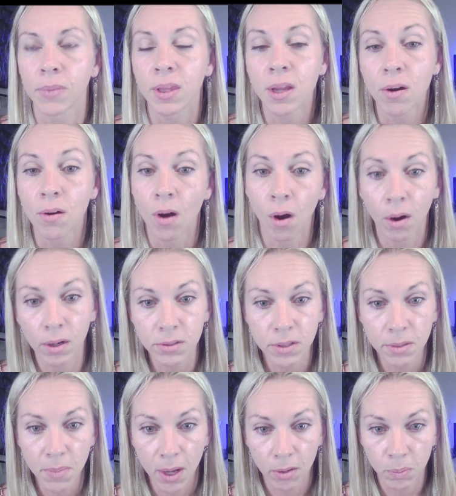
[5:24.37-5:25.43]
There are
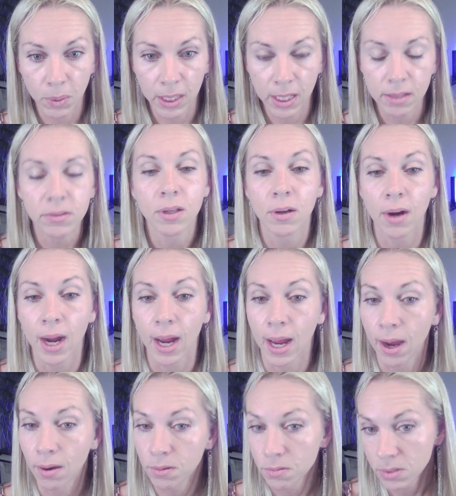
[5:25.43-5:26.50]
some health plans that are
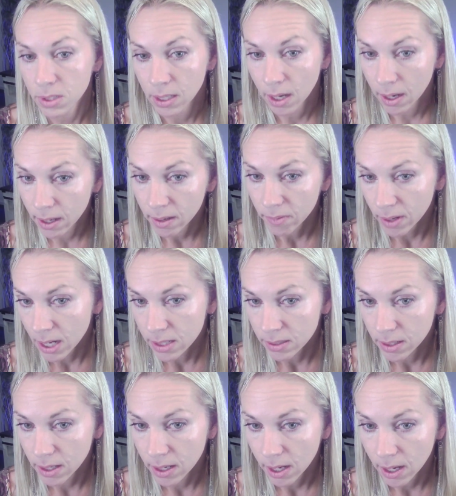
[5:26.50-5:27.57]
outside of
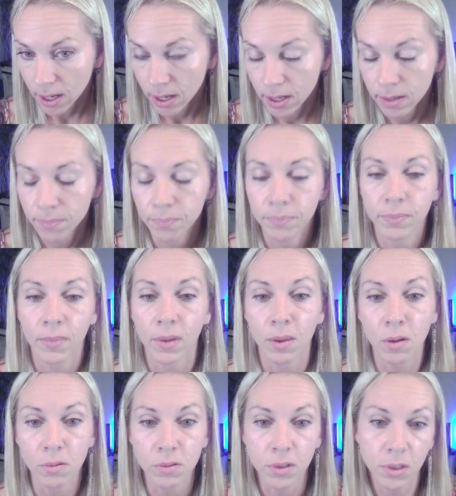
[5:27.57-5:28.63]
ACA.
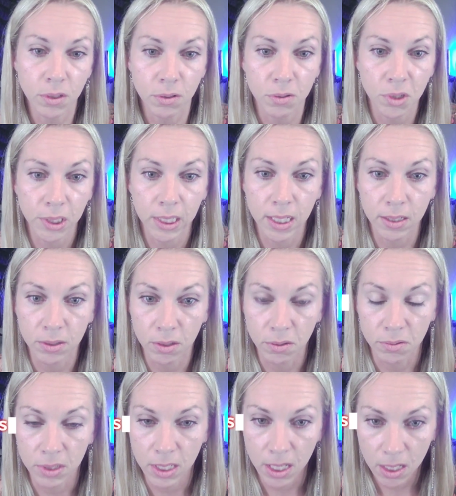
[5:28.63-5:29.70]
Those are usually
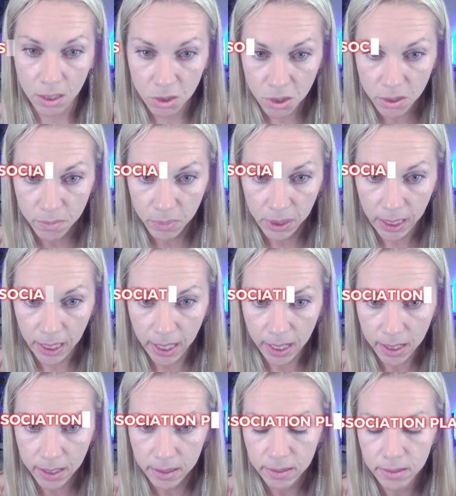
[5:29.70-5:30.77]
association
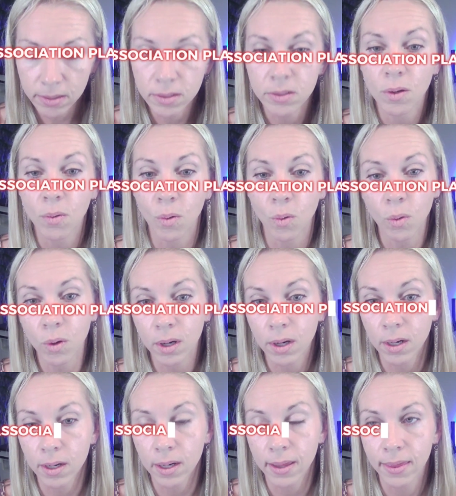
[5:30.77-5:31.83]
plans,
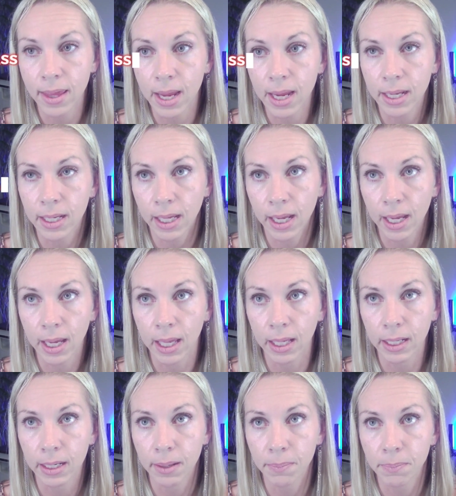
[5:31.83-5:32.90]
or they
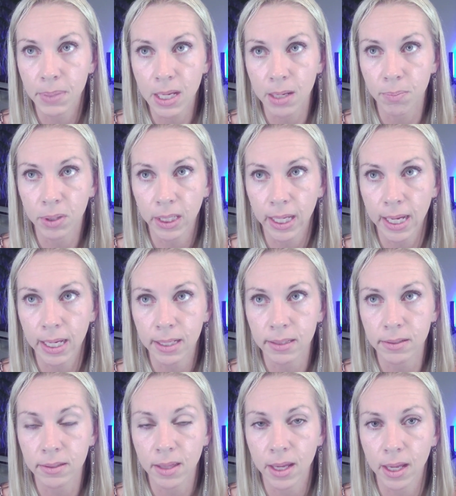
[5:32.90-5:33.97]
can be
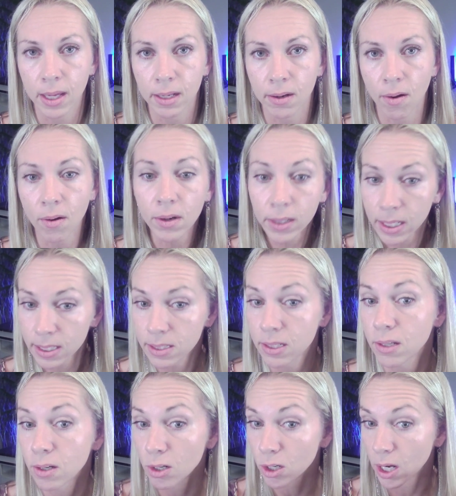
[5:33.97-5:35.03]
plans that aren't
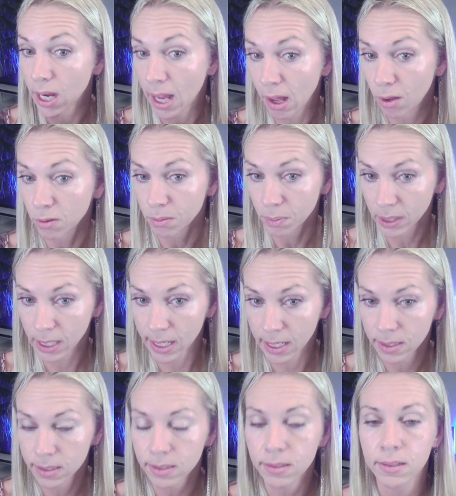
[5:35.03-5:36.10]
considered health
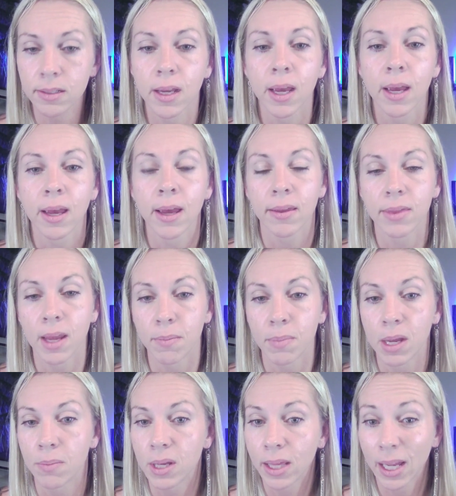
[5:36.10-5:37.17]
plans. They
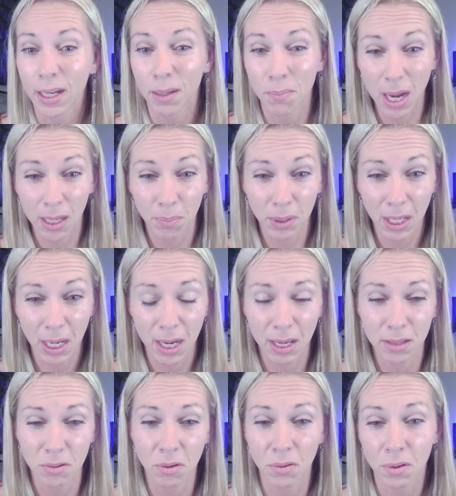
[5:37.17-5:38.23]
may be like MEC
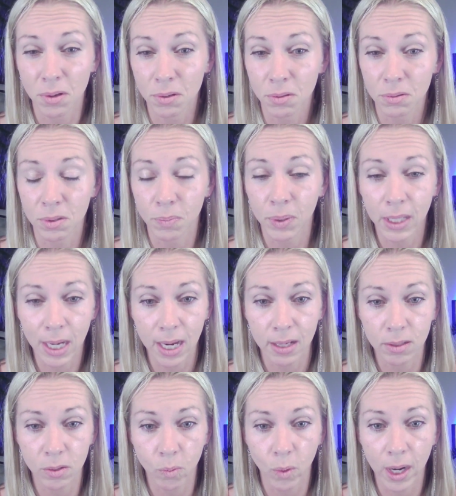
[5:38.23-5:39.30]
plans, or those
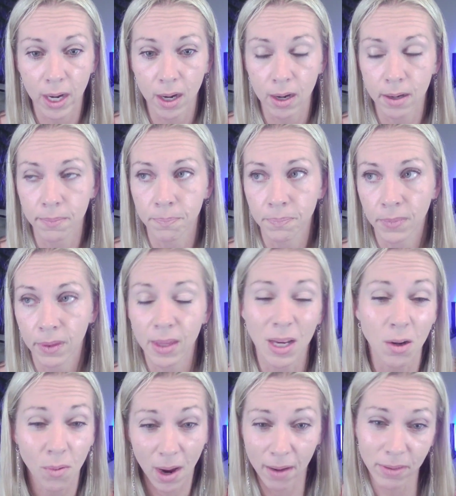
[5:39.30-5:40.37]
plans where they
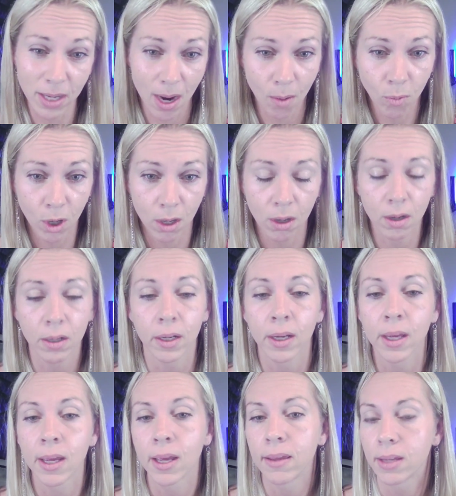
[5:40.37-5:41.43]
don't have a network.
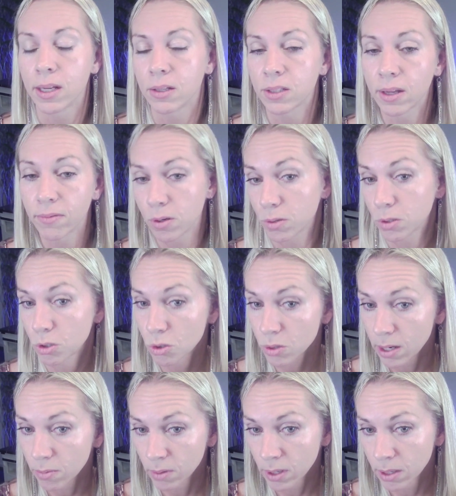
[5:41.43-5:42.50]
They just give you a
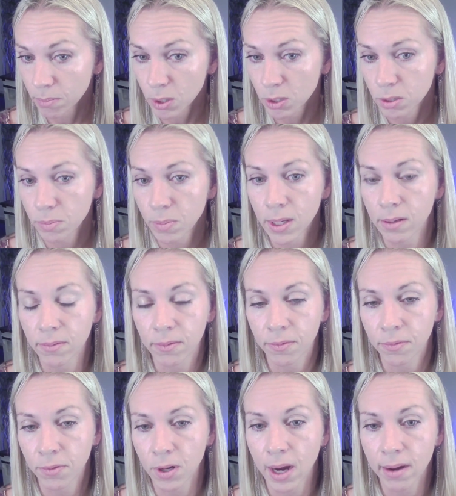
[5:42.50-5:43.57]
straight reimbursement
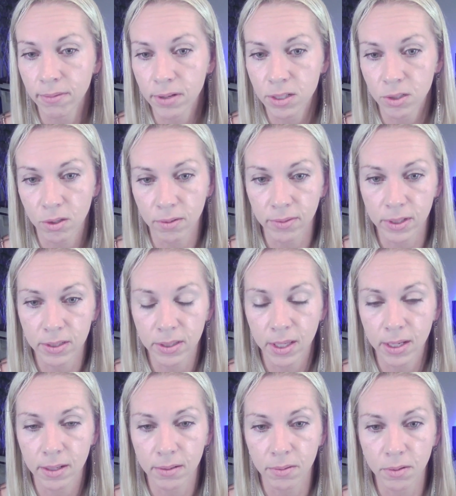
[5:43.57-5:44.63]
for every service
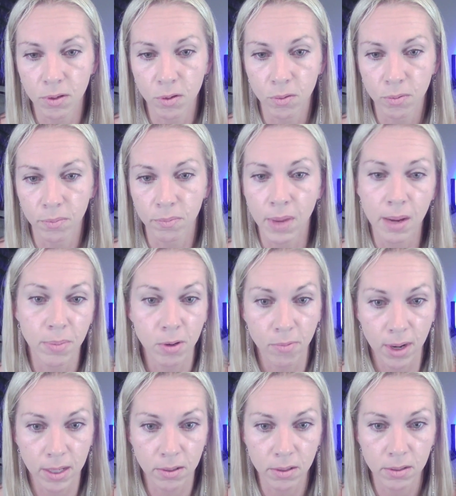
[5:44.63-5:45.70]
that you may be
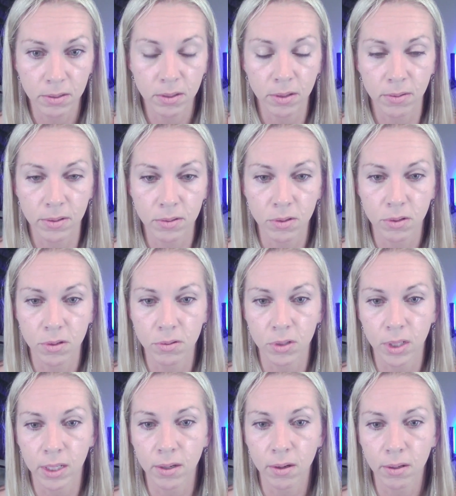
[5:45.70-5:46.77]
rendered. So these are
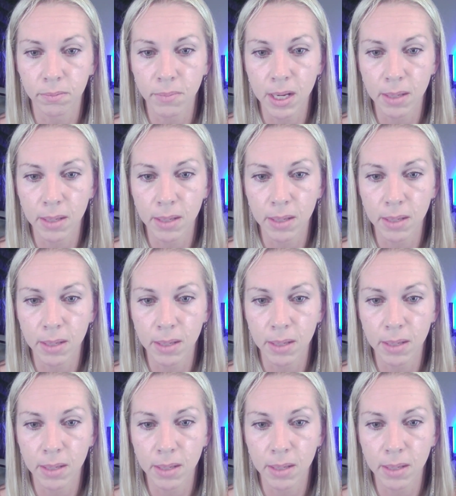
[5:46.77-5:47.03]
usually called